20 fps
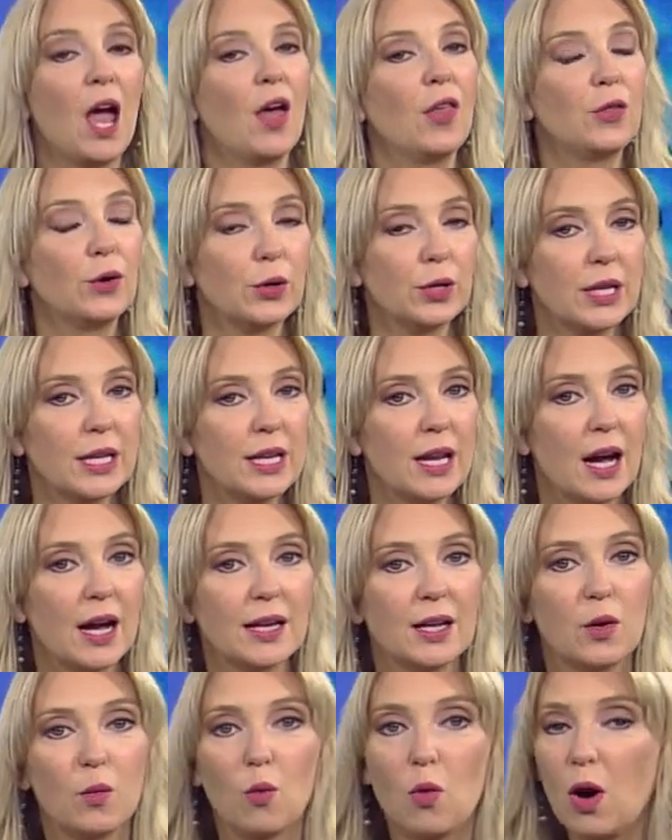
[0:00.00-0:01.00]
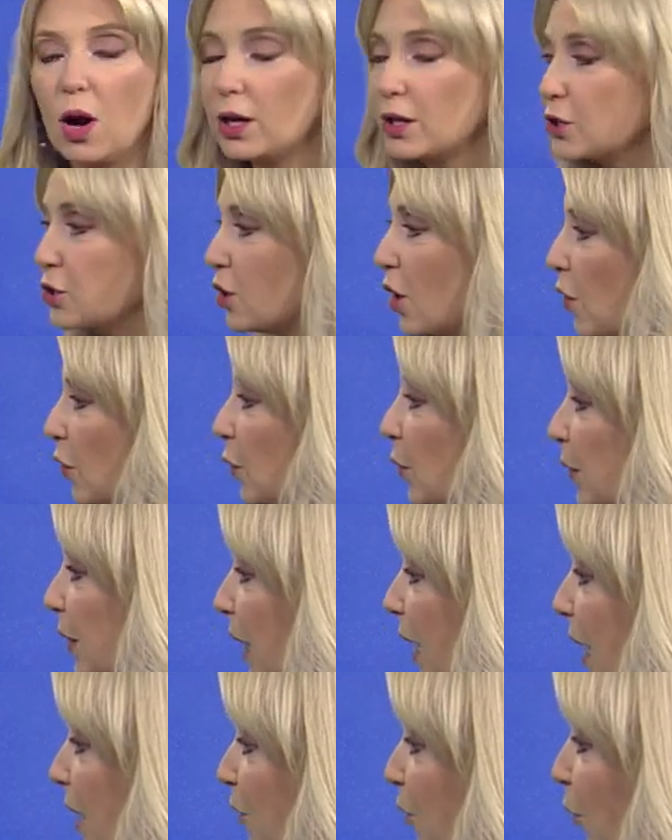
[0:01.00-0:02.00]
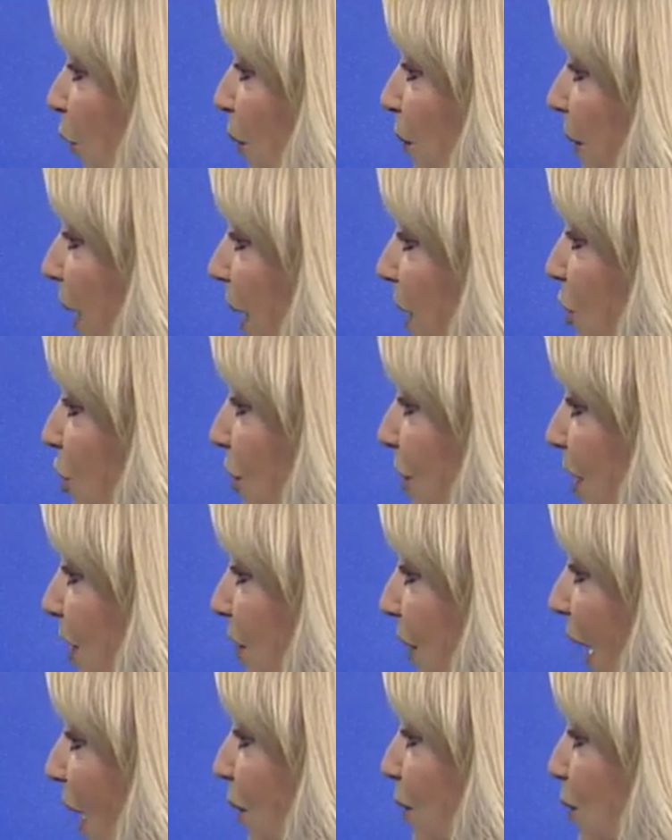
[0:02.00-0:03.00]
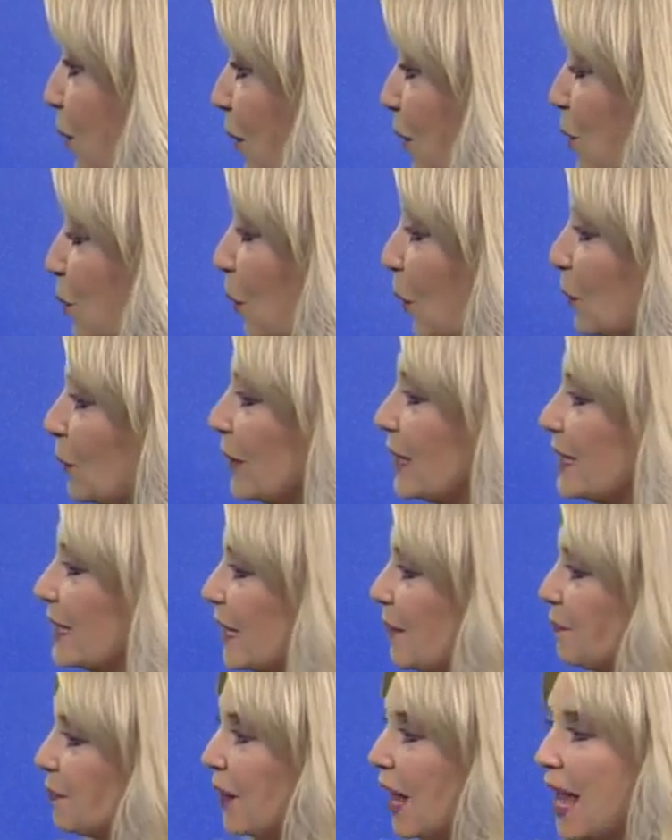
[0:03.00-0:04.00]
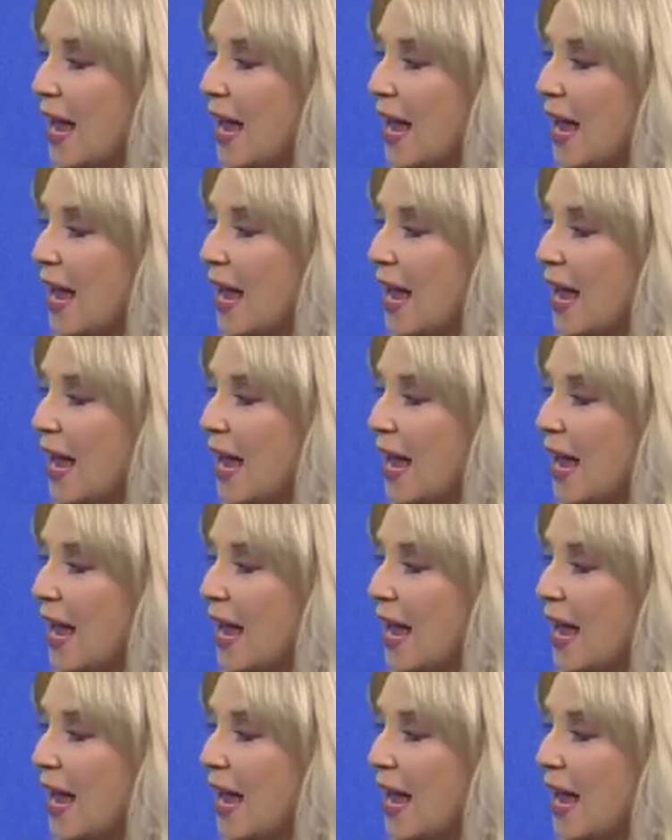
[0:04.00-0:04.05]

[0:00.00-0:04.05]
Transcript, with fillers: 30 39 in Waukesha, 38 from Lake Geneva out towards Burlington.